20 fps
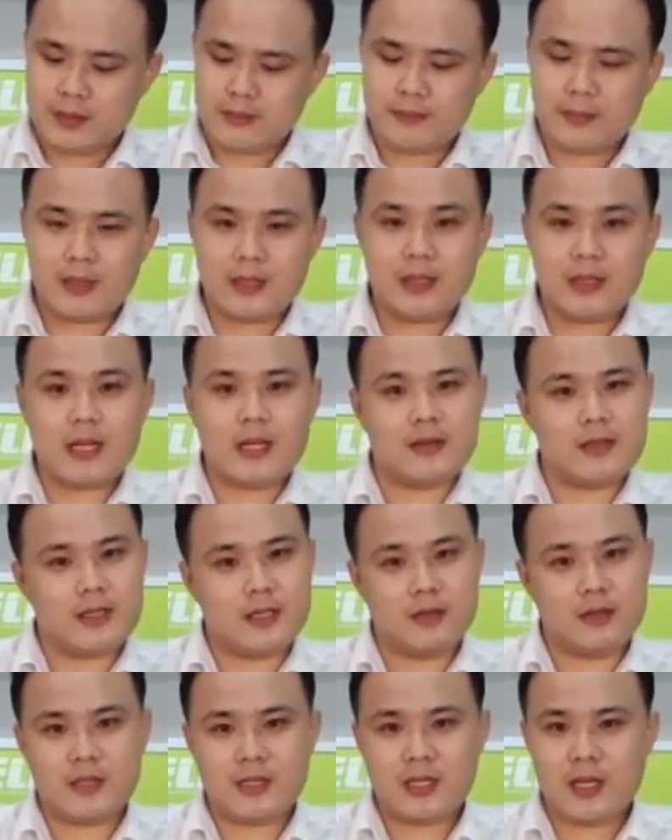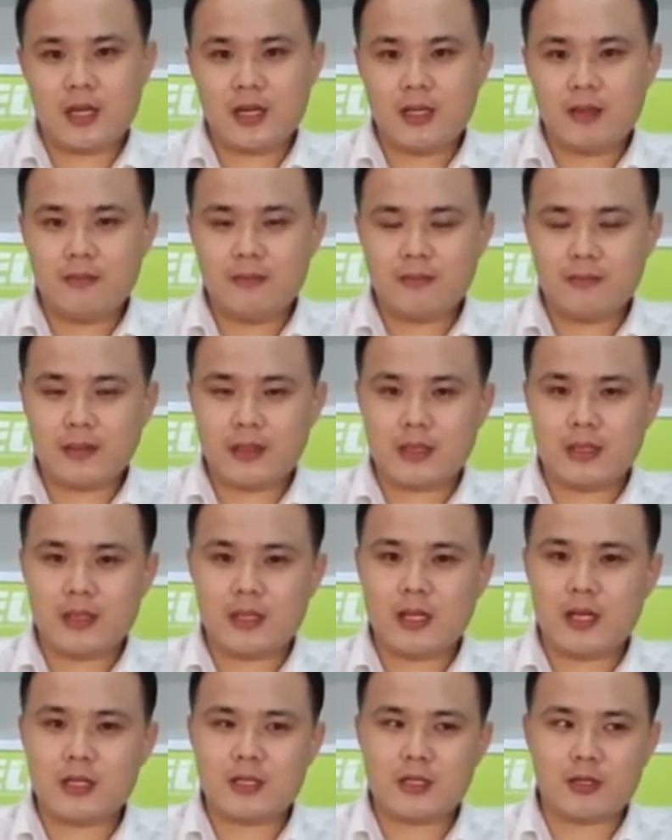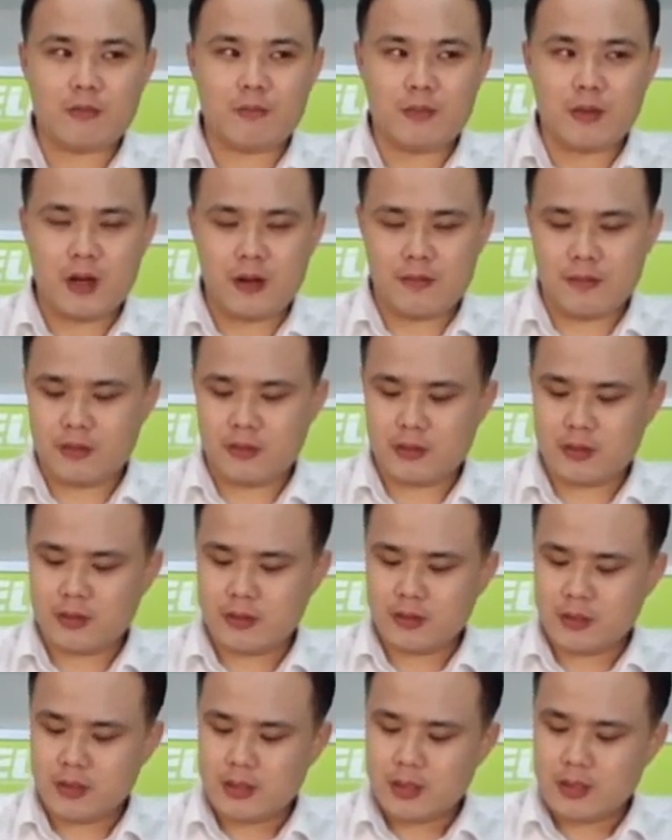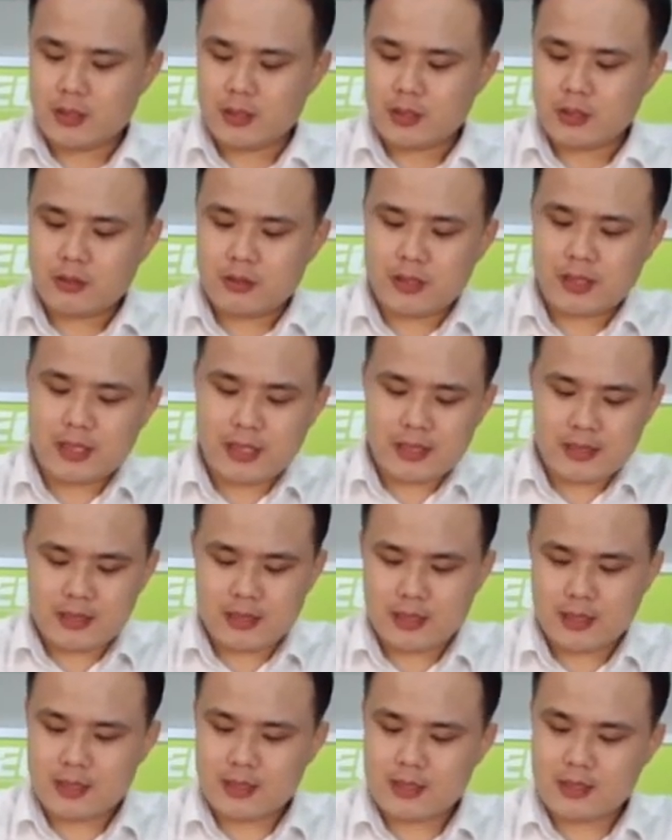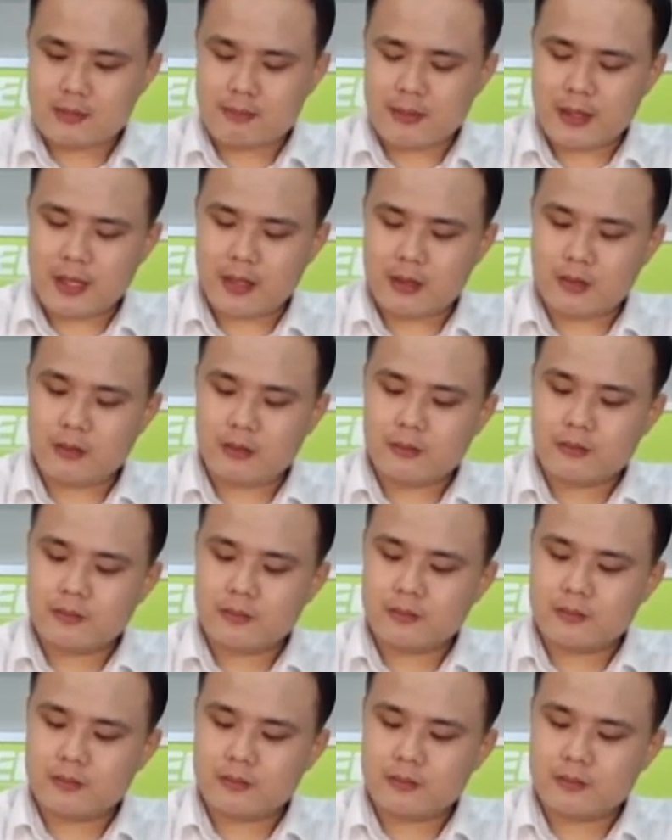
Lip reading: but now still selling, but not so popular. So you can see this panel.